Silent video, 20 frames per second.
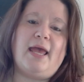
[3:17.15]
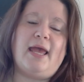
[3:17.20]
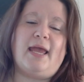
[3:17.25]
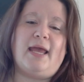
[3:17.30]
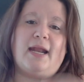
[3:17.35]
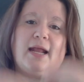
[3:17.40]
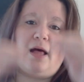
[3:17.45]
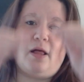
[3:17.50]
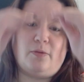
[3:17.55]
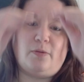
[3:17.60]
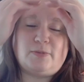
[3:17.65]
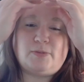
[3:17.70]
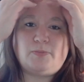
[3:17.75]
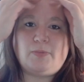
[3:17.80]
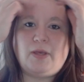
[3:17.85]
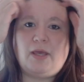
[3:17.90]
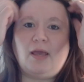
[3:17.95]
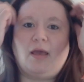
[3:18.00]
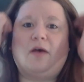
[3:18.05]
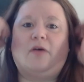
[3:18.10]
It helps
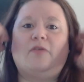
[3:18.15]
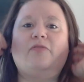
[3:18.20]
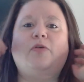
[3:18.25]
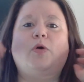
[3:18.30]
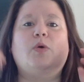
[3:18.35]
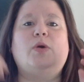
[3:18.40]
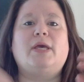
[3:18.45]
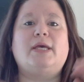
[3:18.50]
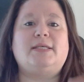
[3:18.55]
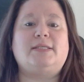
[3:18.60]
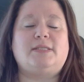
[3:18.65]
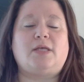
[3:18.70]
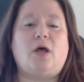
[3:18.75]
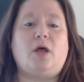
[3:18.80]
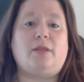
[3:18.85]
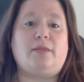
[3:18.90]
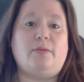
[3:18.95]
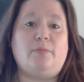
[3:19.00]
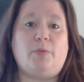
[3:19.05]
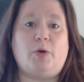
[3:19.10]
me focus
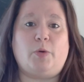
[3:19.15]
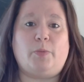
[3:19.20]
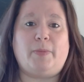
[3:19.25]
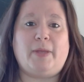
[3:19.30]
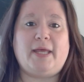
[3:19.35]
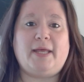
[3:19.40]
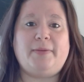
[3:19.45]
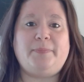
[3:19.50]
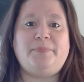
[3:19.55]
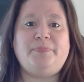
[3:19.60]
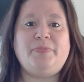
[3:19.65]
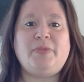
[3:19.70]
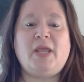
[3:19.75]
on the moment.